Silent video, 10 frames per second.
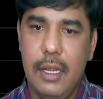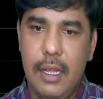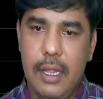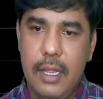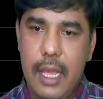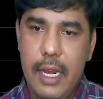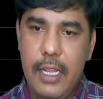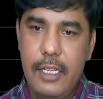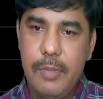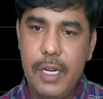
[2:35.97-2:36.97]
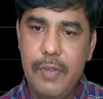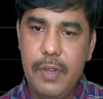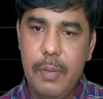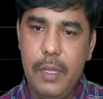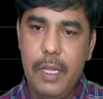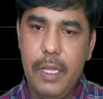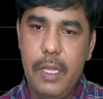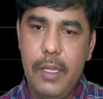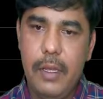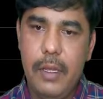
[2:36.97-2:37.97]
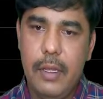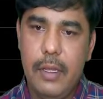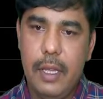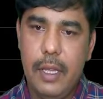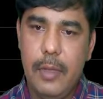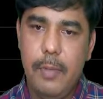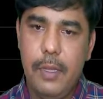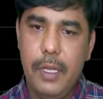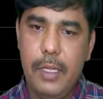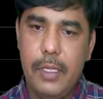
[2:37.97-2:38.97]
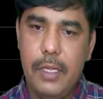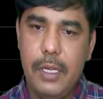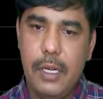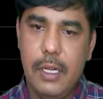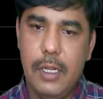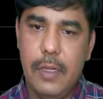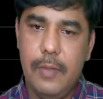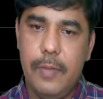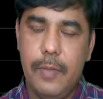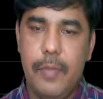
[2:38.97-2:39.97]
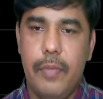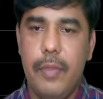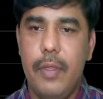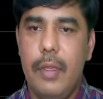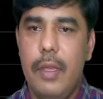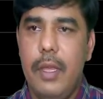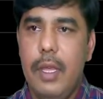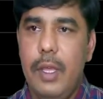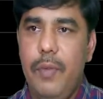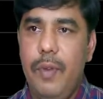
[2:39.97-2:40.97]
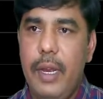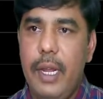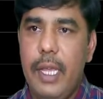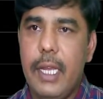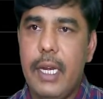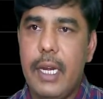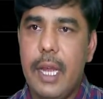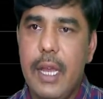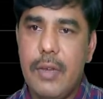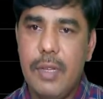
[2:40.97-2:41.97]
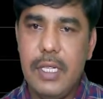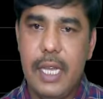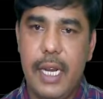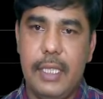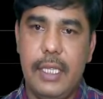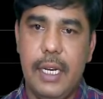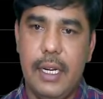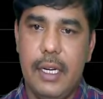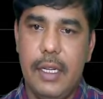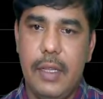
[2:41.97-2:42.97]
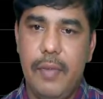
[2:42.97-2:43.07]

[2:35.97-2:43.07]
the arrangement will be A, B, C, D. If I take in clockwise direction, the